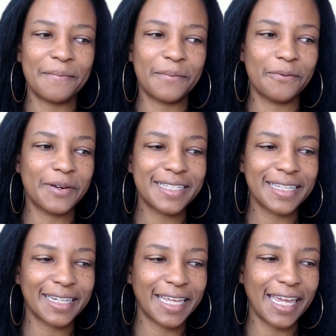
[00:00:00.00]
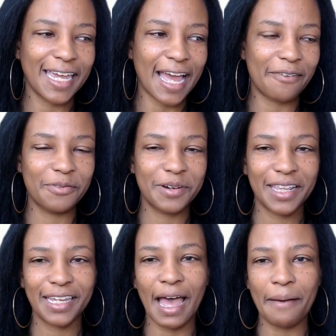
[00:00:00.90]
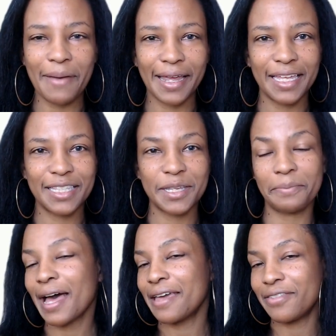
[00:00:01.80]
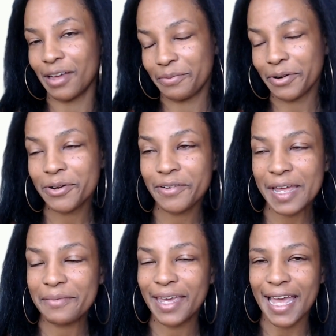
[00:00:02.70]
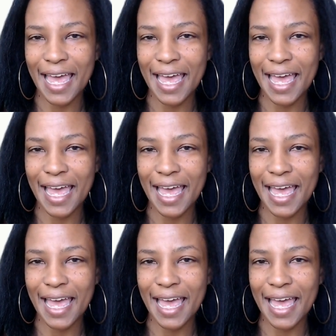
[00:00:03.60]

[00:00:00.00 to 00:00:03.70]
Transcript: Recently, I really got back into Python programming.